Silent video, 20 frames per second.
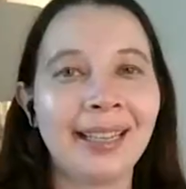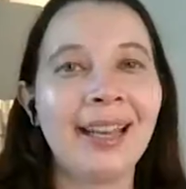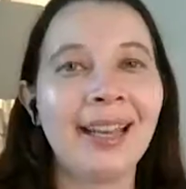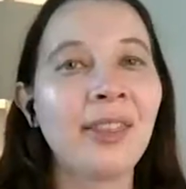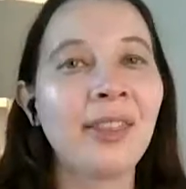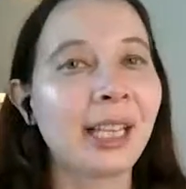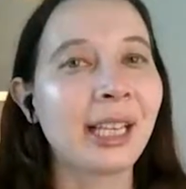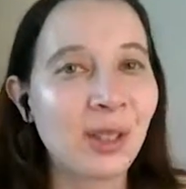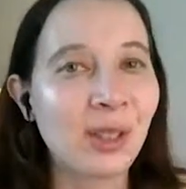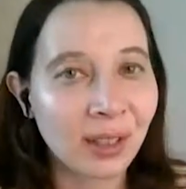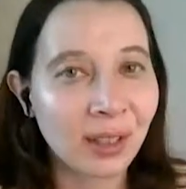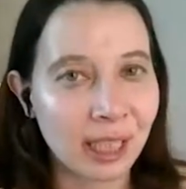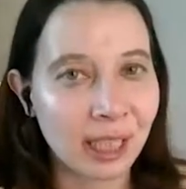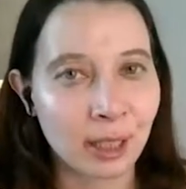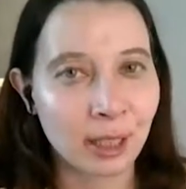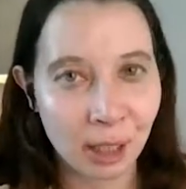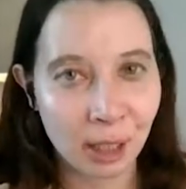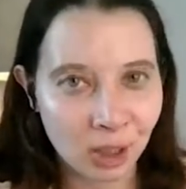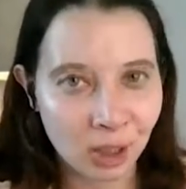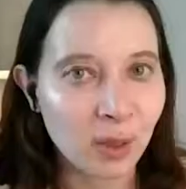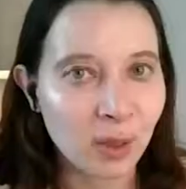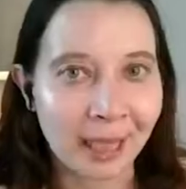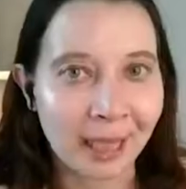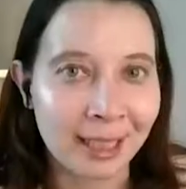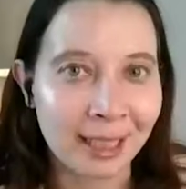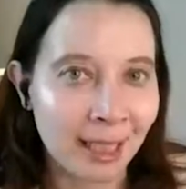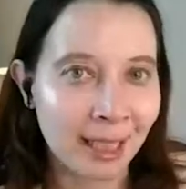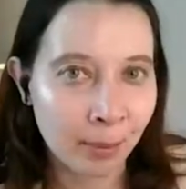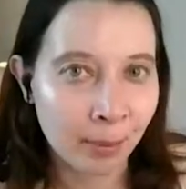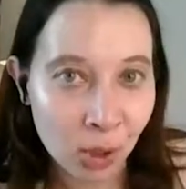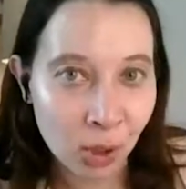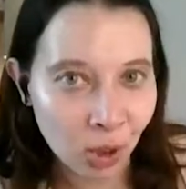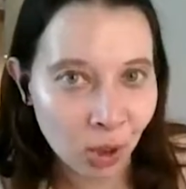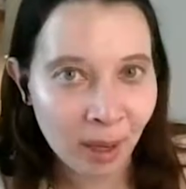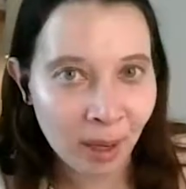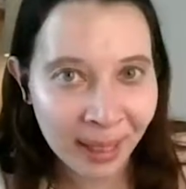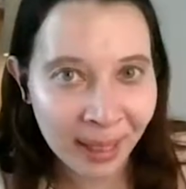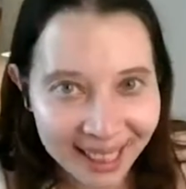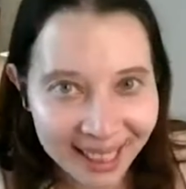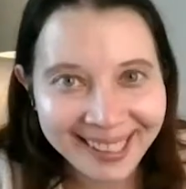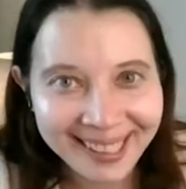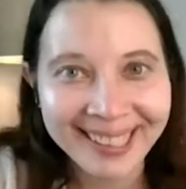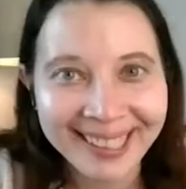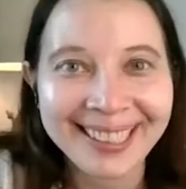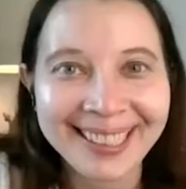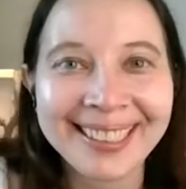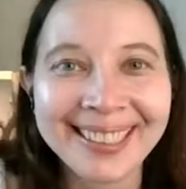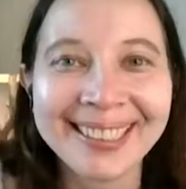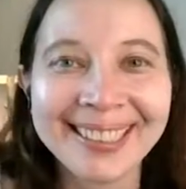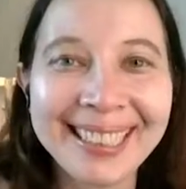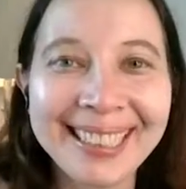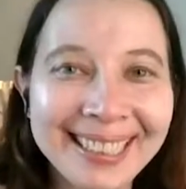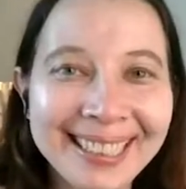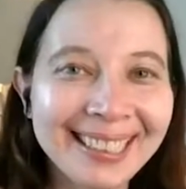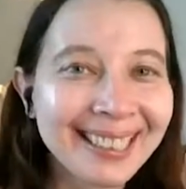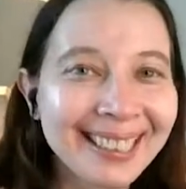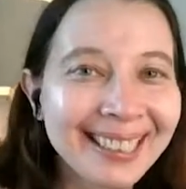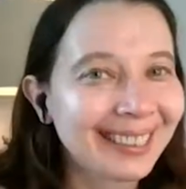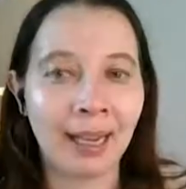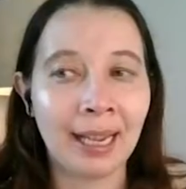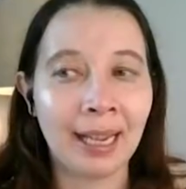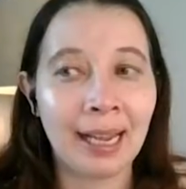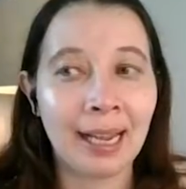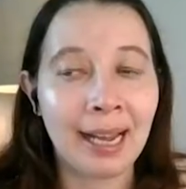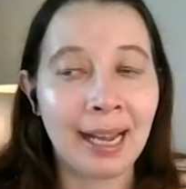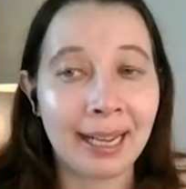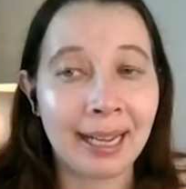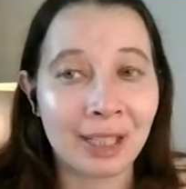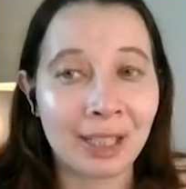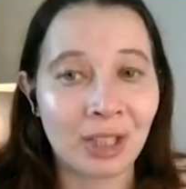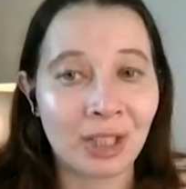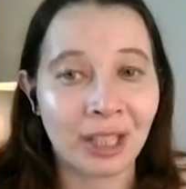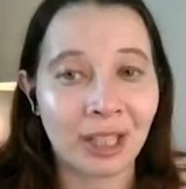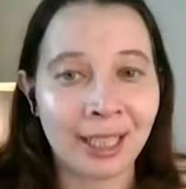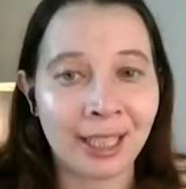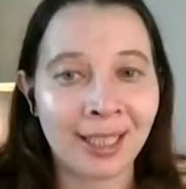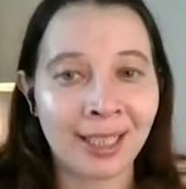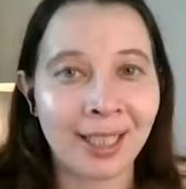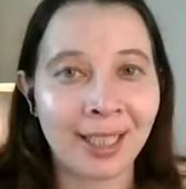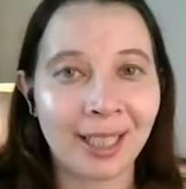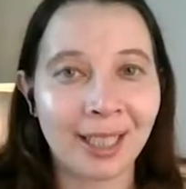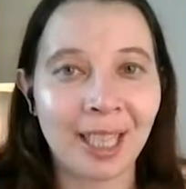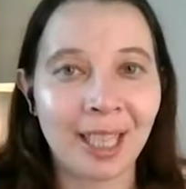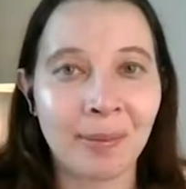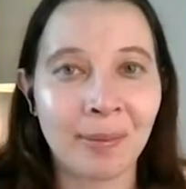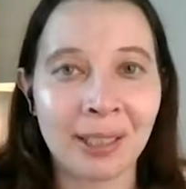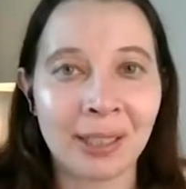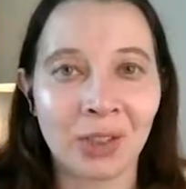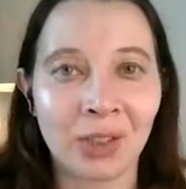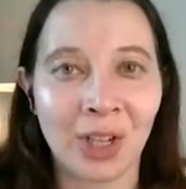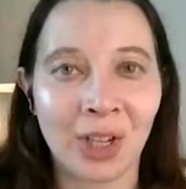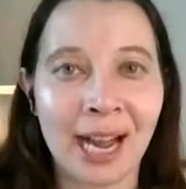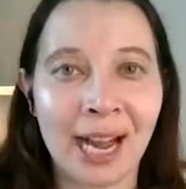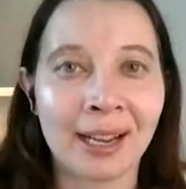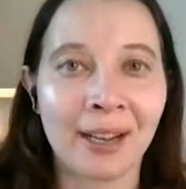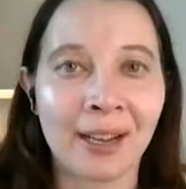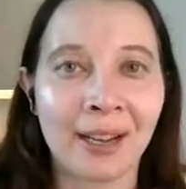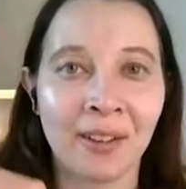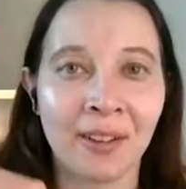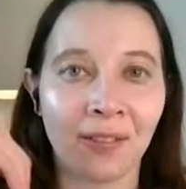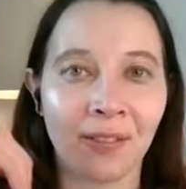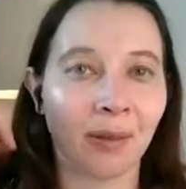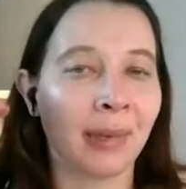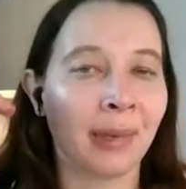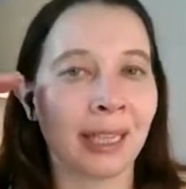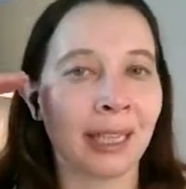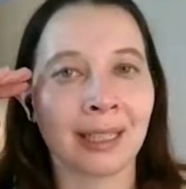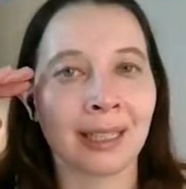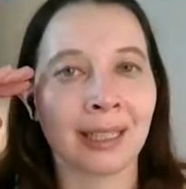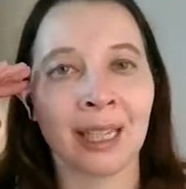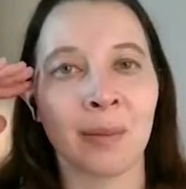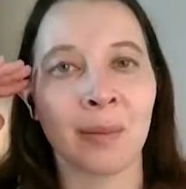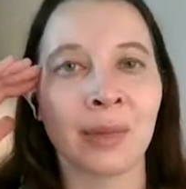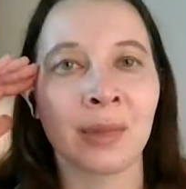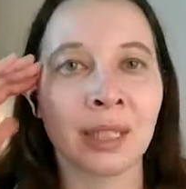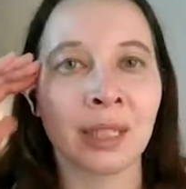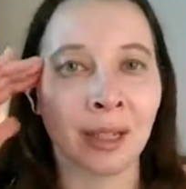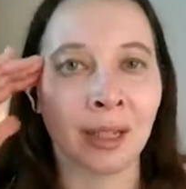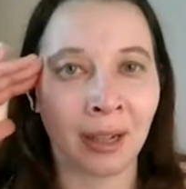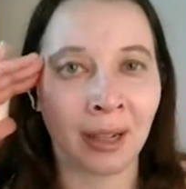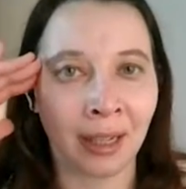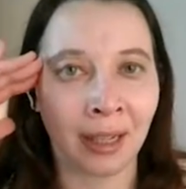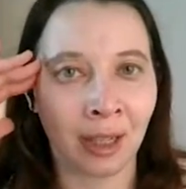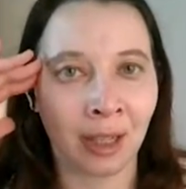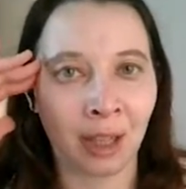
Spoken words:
Thanks for listening to my Sims drama. I started keeping track of my Sims on